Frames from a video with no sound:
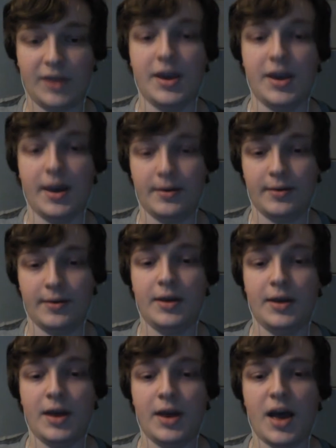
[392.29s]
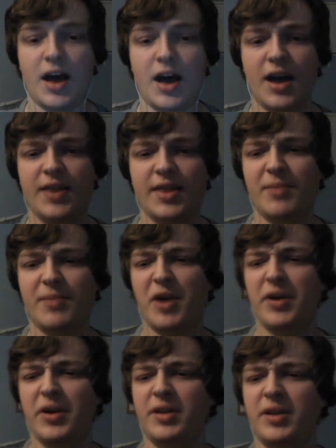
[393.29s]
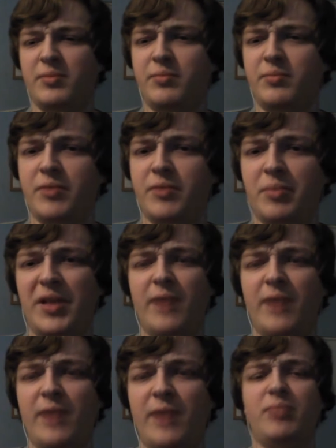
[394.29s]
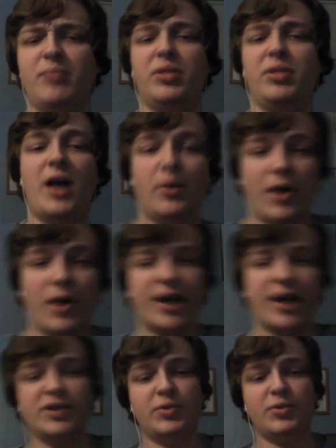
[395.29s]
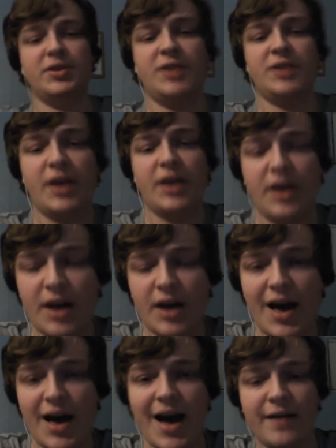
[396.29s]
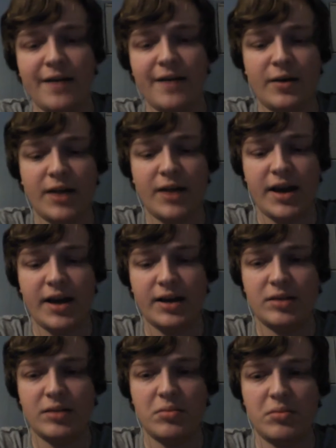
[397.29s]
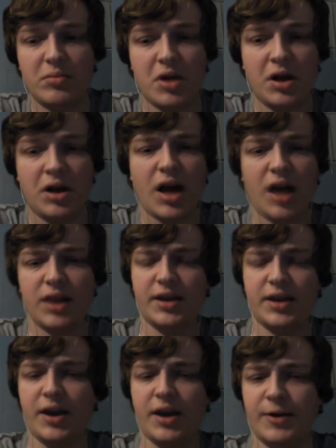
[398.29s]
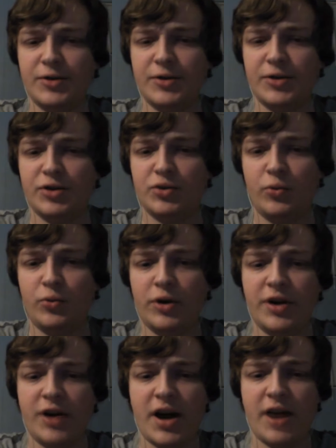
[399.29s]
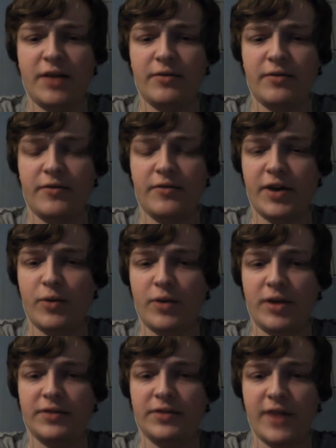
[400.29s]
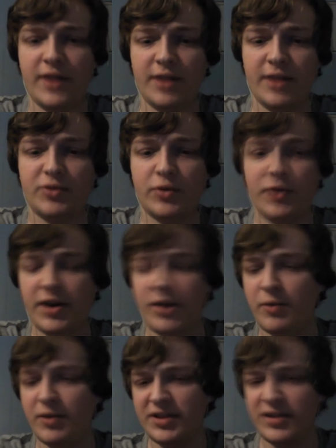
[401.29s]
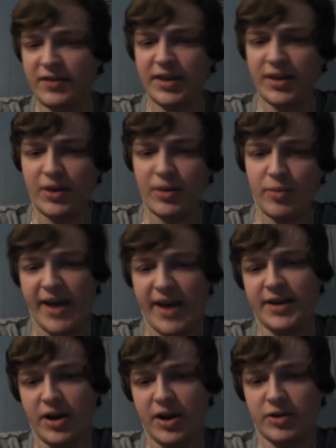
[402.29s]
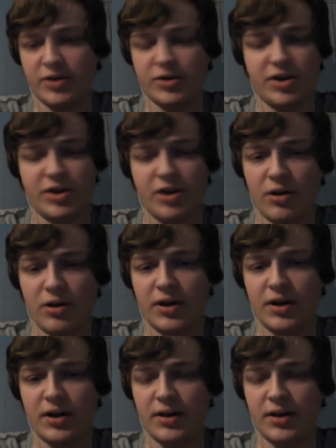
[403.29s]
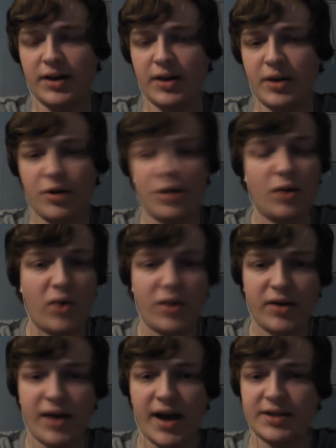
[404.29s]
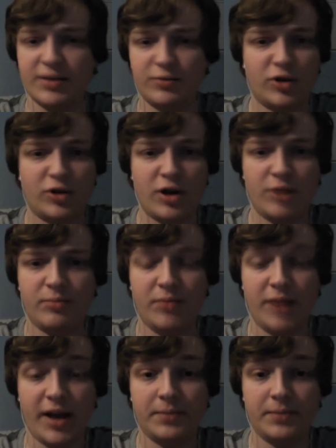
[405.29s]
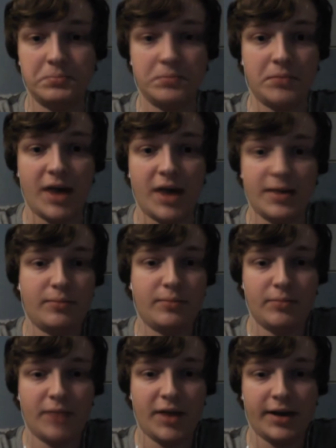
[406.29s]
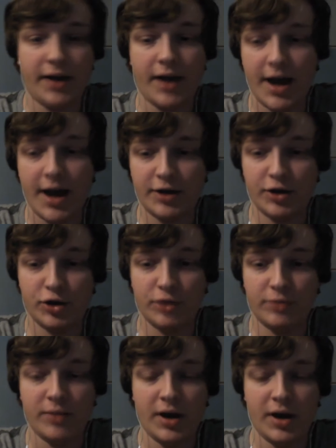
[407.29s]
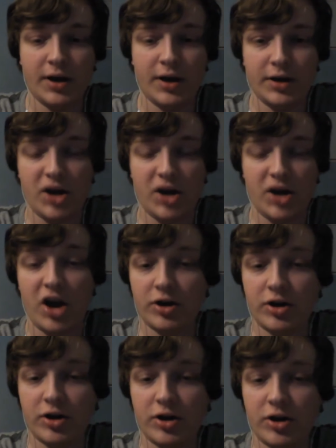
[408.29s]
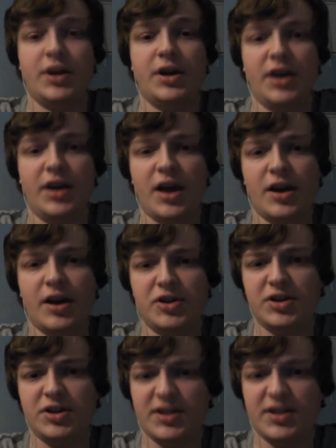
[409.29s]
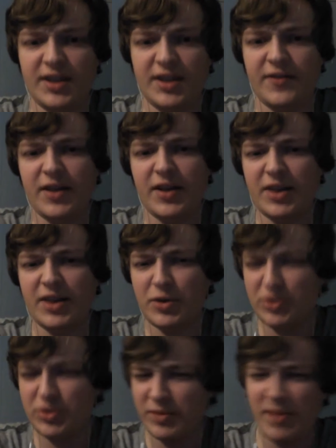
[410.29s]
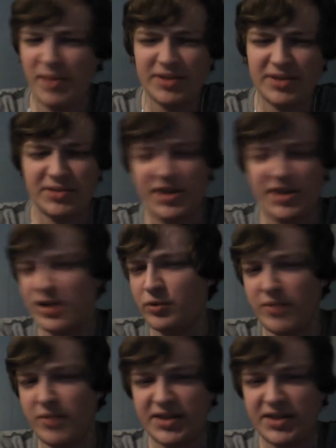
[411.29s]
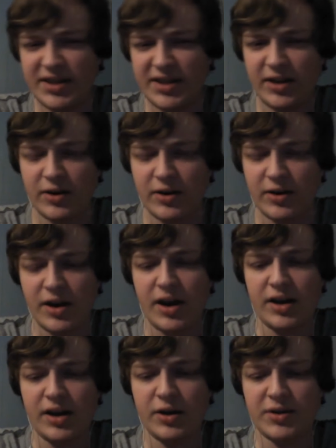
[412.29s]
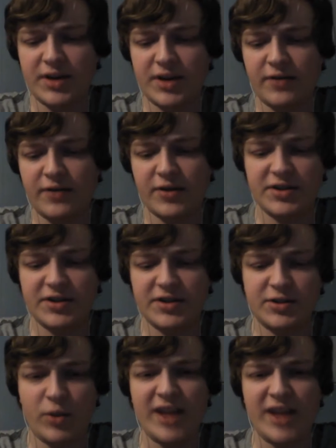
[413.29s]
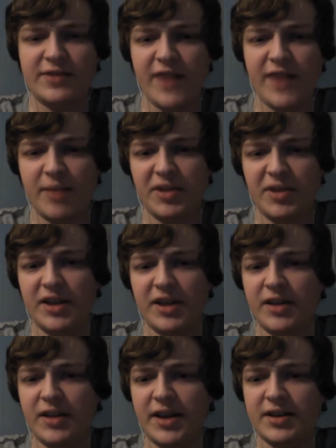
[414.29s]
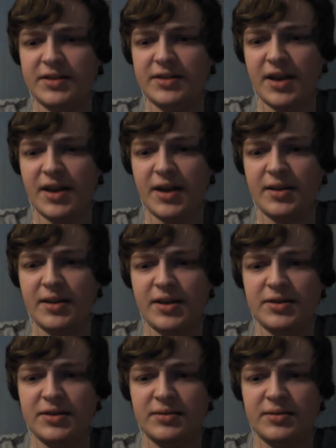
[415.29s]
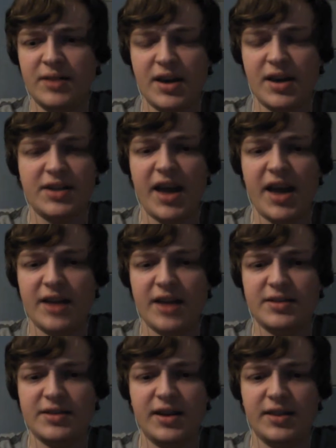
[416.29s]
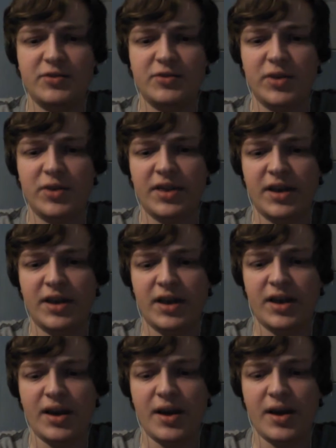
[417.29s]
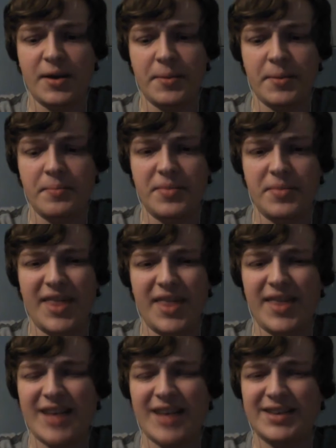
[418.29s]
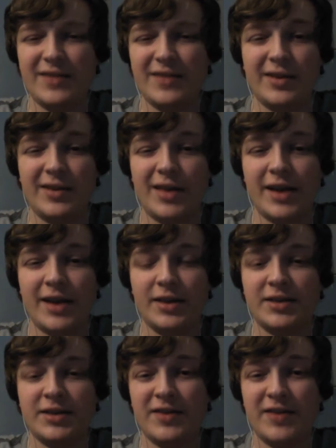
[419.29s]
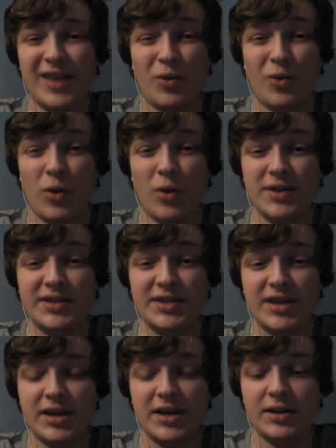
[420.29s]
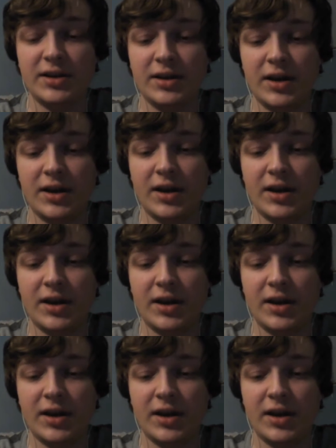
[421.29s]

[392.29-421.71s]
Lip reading: Yeah. And then my only other complaint, really plot-wise, was I felt like a lot of the characters were not very well developed, or it wasn't even that they were bad characters at all. Like, they were all well cast and were all, like, I think, like, had good character. It felt like there were sort of maybe some scenes that were missing, or it's like, for instance, Wade's family, like his aunt that he lives with, that's given like one scene,